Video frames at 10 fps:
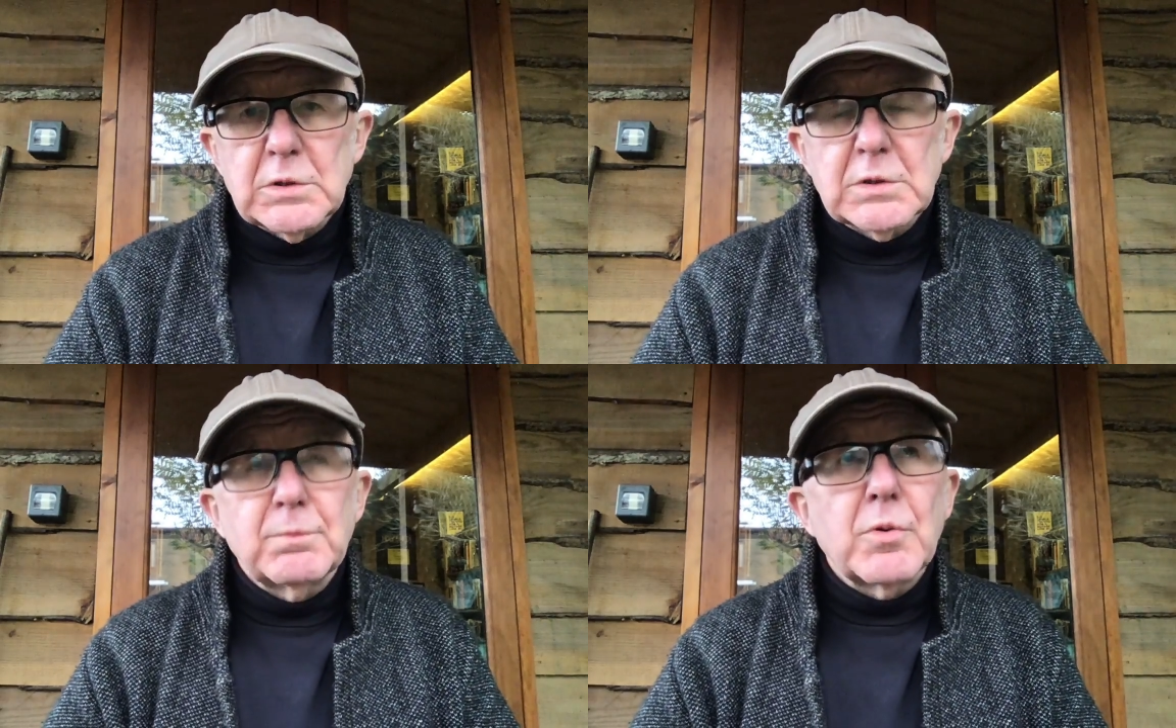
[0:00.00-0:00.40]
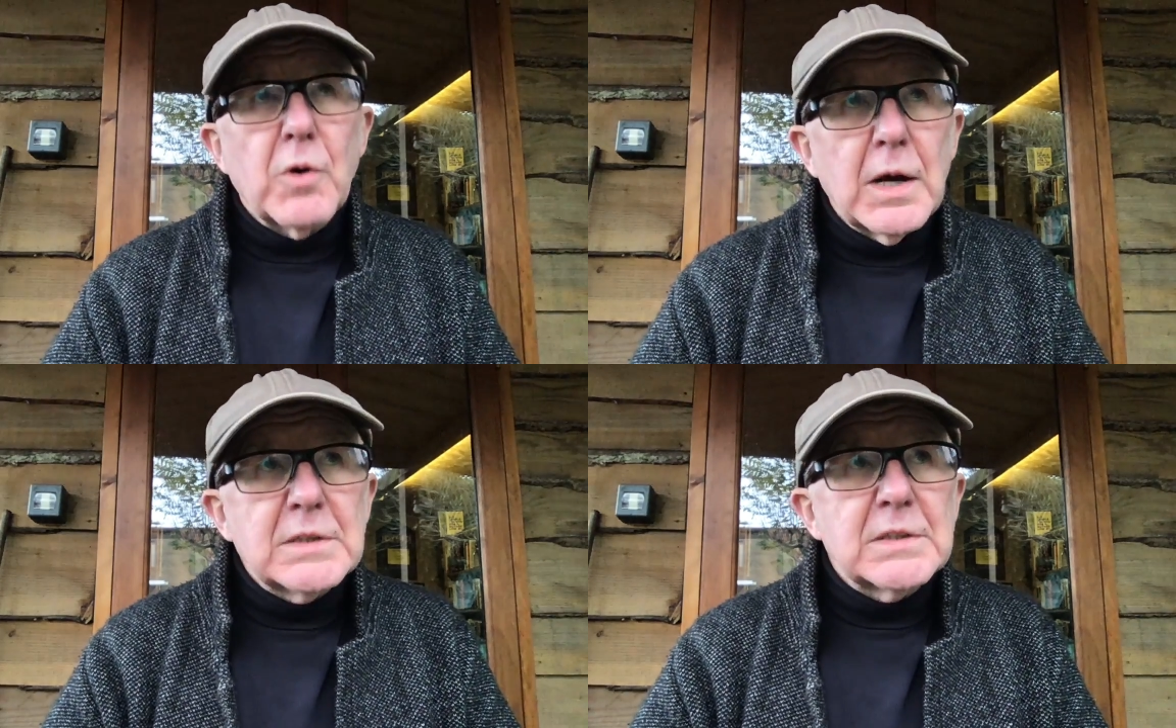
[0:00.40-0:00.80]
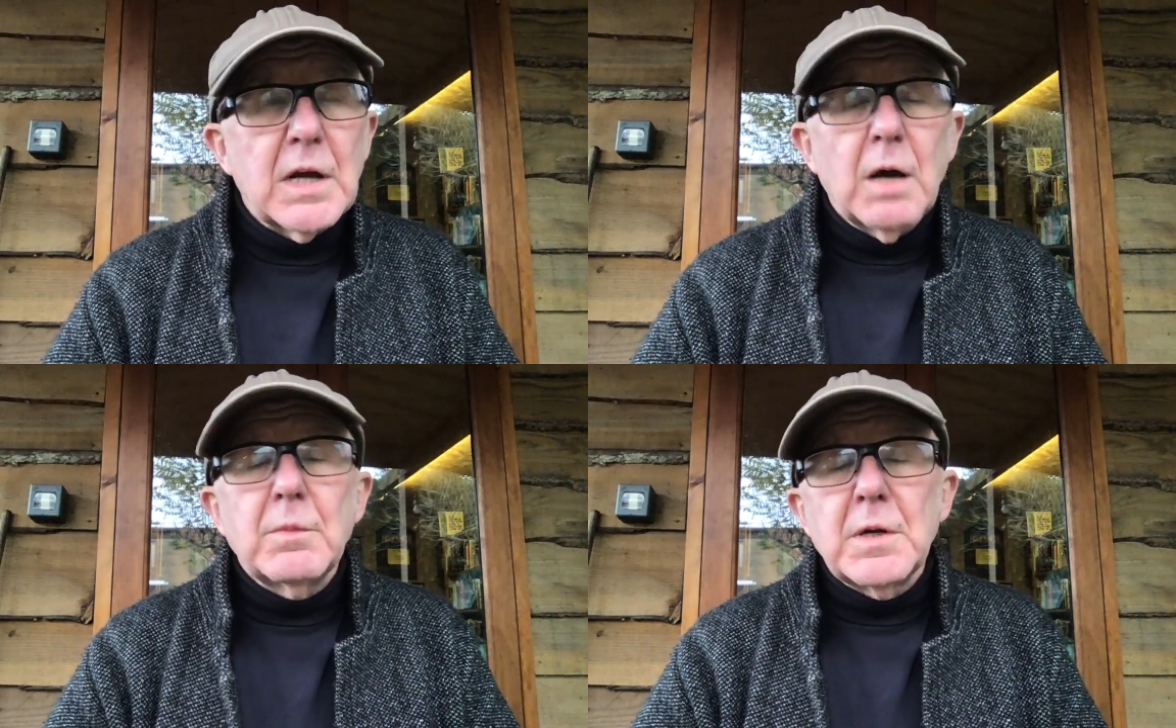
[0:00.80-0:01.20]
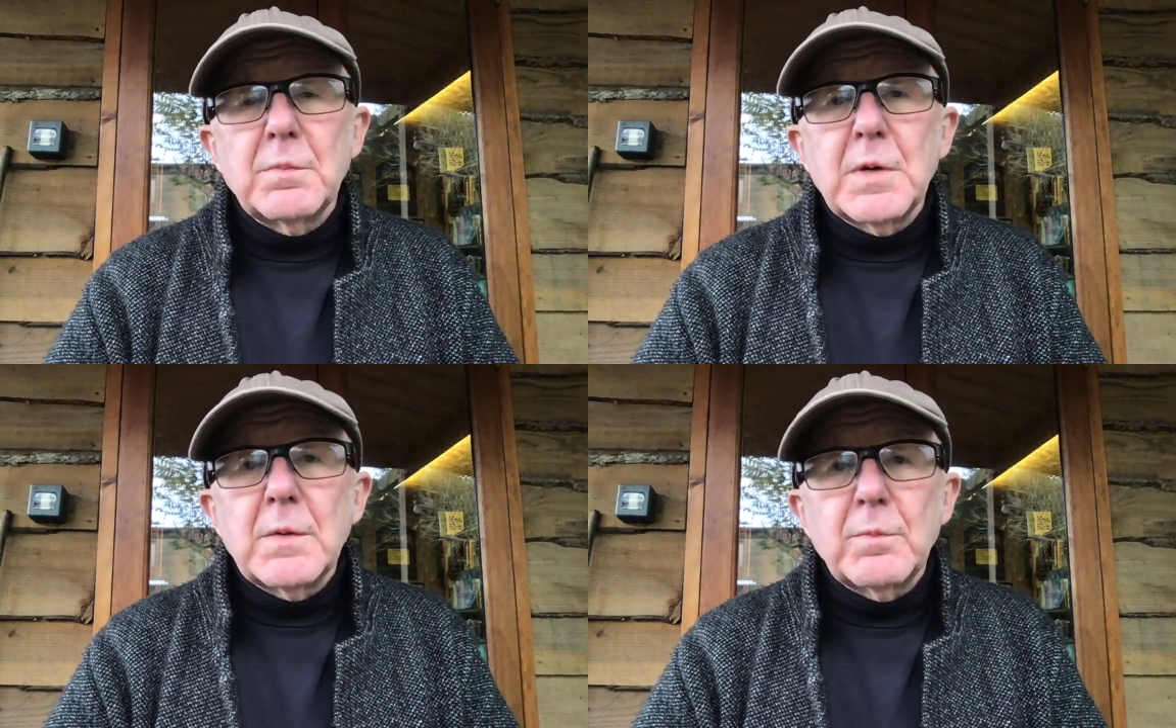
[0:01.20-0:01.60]
It's surprising how many
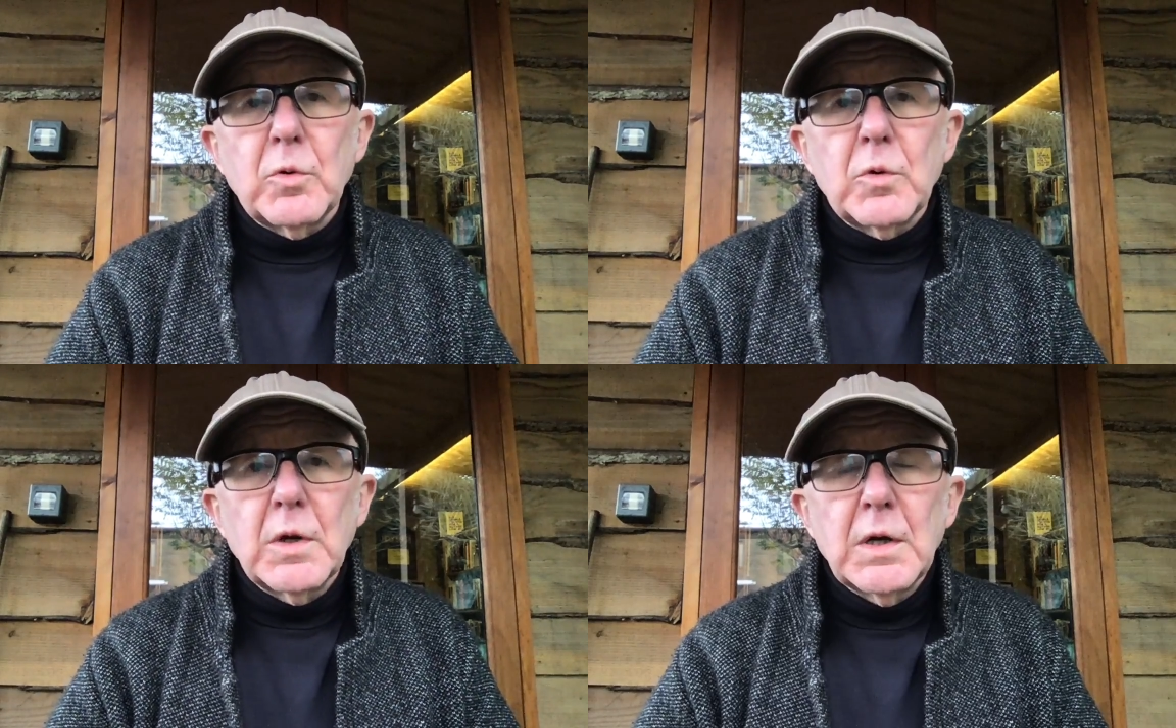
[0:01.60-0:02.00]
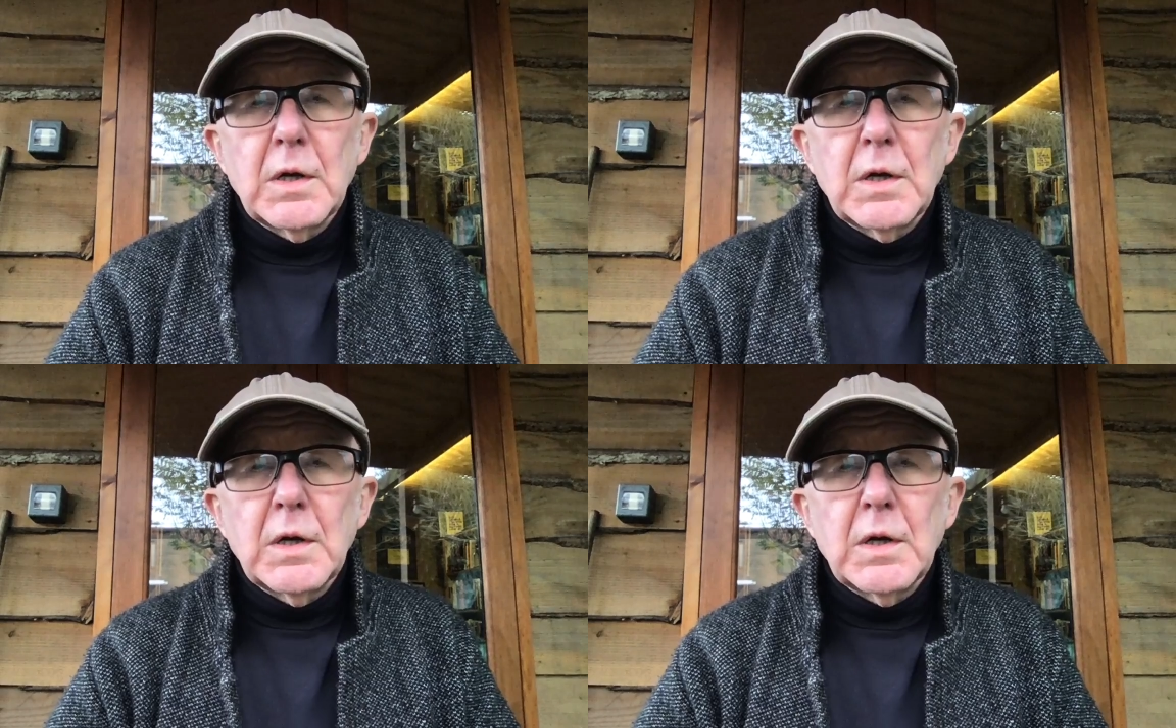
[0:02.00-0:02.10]
people